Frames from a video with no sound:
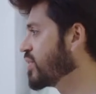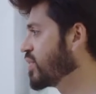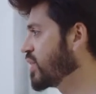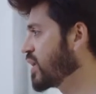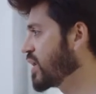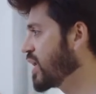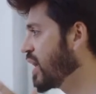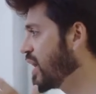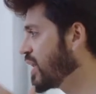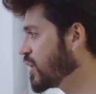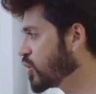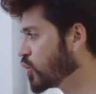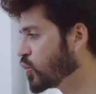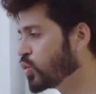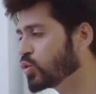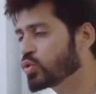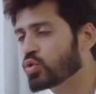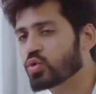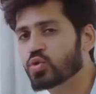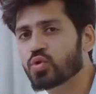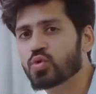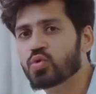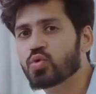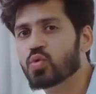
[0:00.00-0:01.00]
Then I'll go
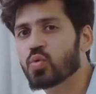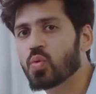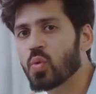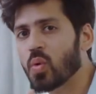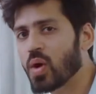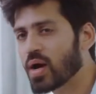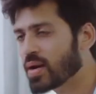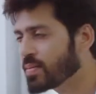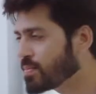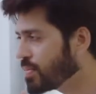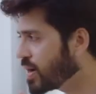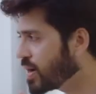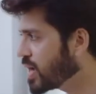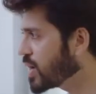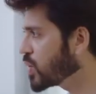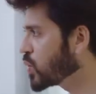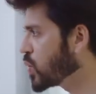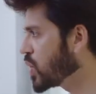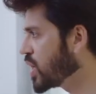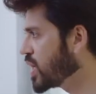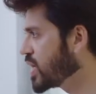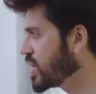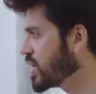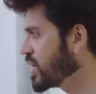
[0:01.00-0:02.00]
through one by
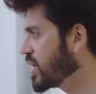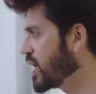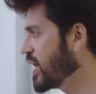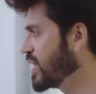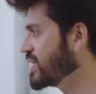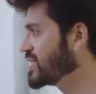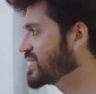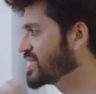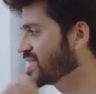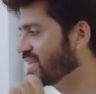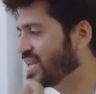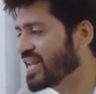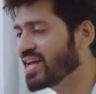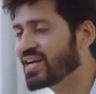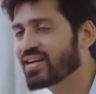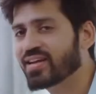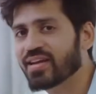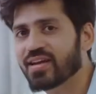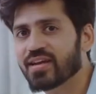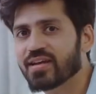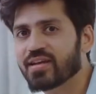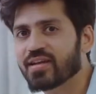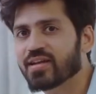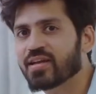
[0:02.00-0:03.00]
one and select
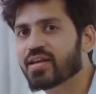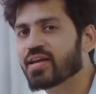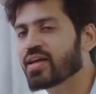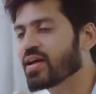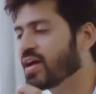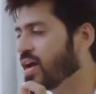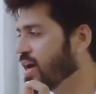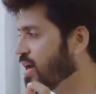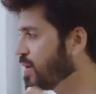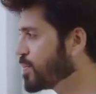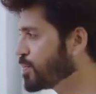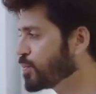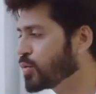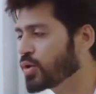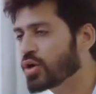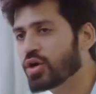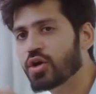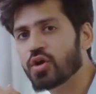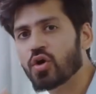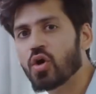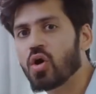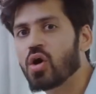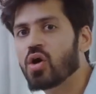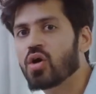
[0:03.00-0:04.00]
it and put
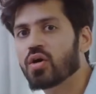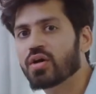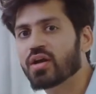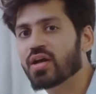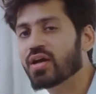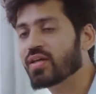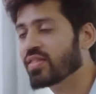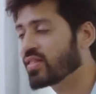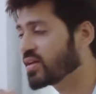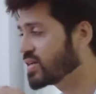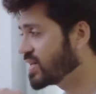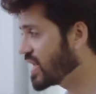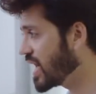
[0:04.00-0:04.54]
it on the